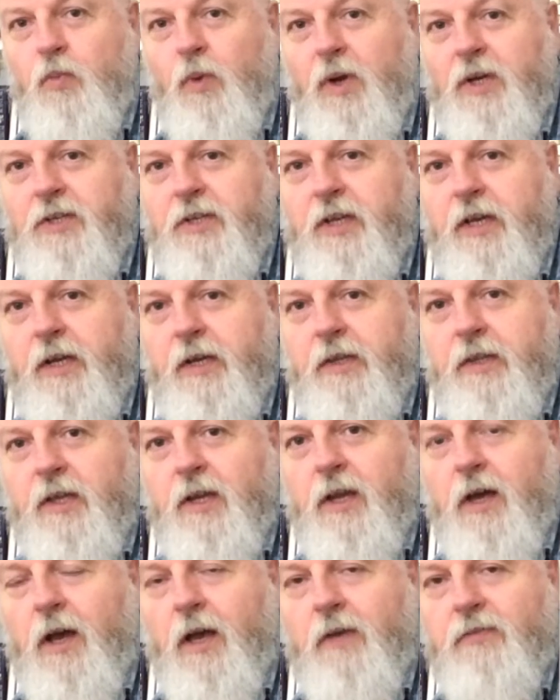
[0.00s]
One Day in
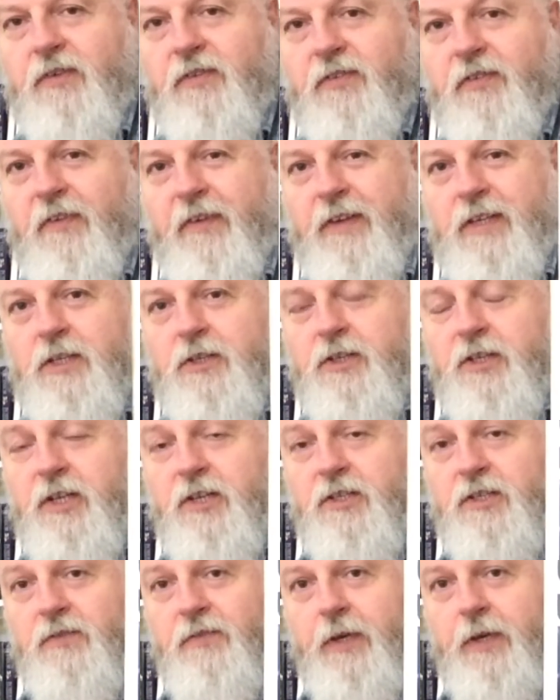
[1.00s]
the Life of Ivan
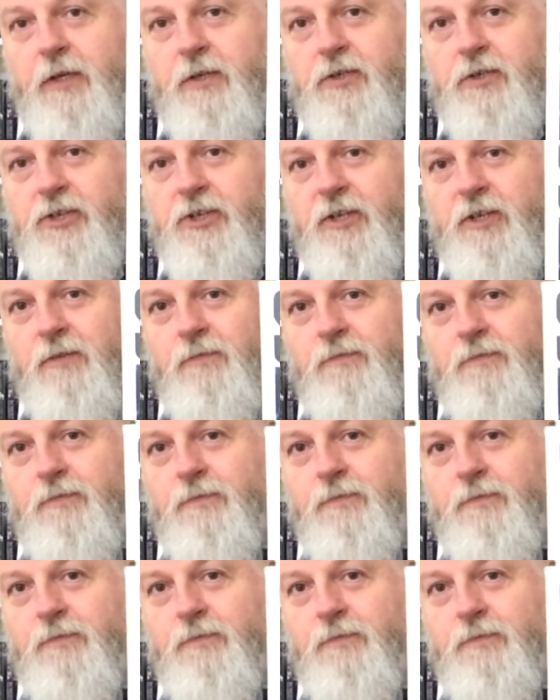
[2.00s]
Denisovich.